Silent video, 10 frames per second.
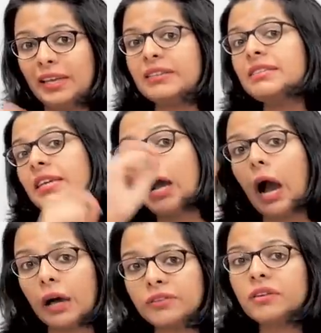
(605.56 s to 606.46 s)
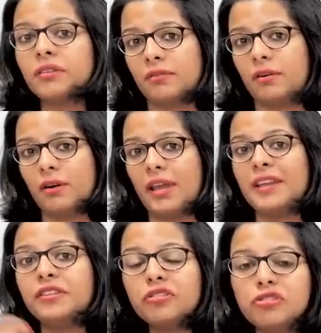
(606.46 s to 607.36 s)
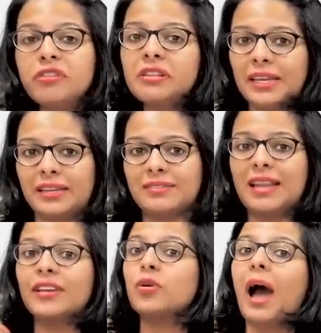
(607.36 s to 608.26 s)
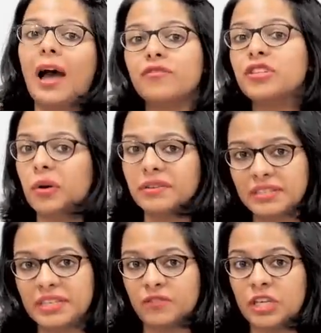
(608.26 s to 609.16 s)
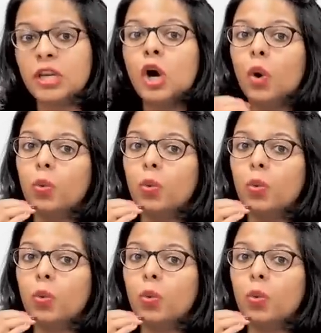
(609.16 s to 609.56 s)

is the other additional things that you have in your CV,